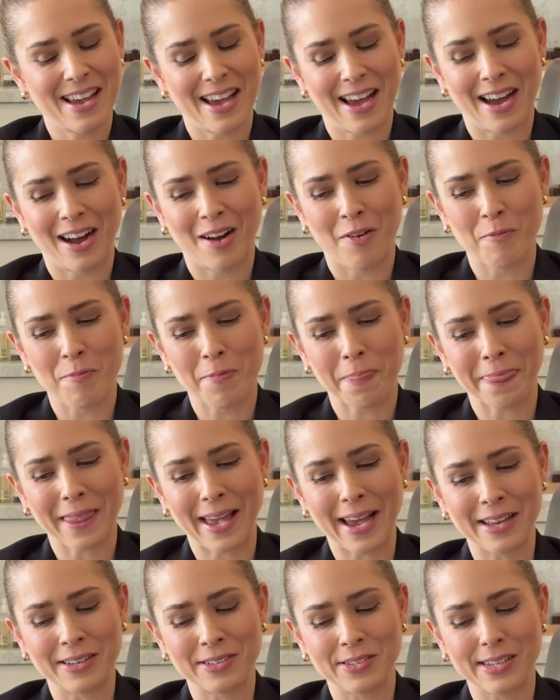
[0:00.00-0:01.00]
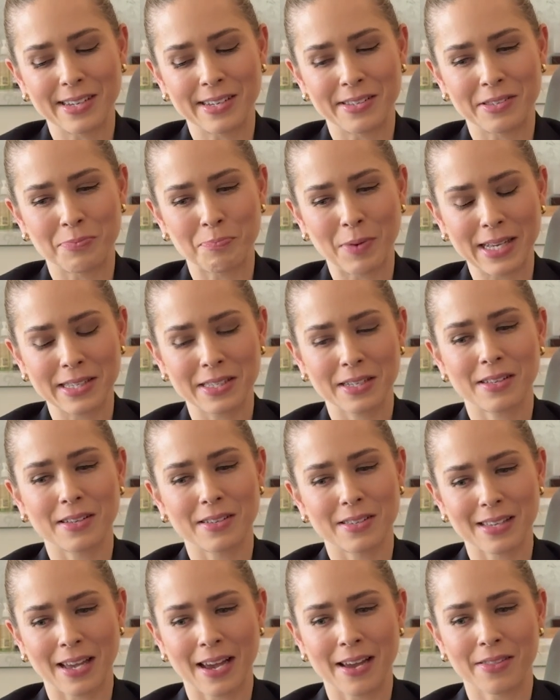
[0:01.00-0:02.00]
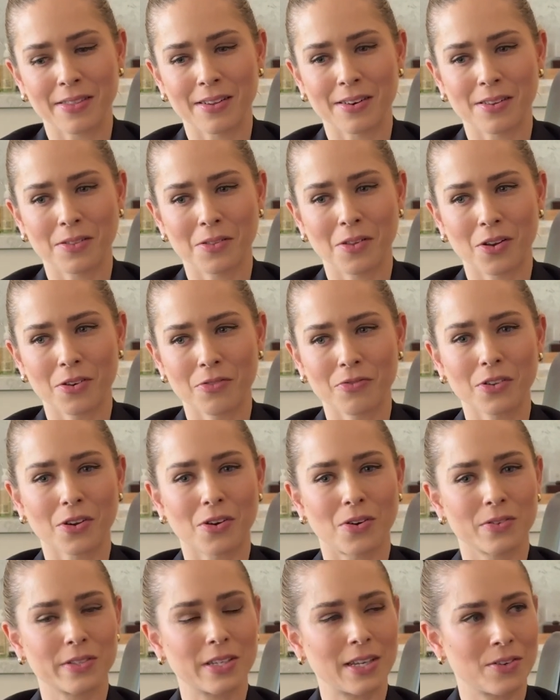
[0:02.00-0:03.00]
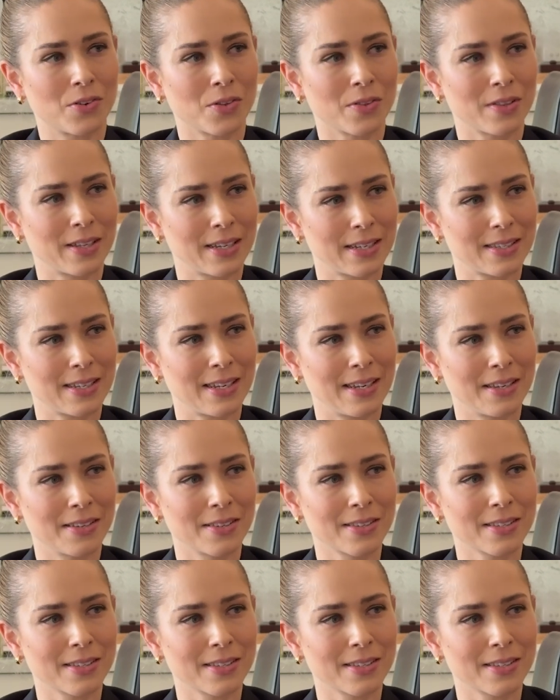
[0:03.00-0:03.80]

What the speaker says: And it's basically saying that a lot of the content on LinkedIn is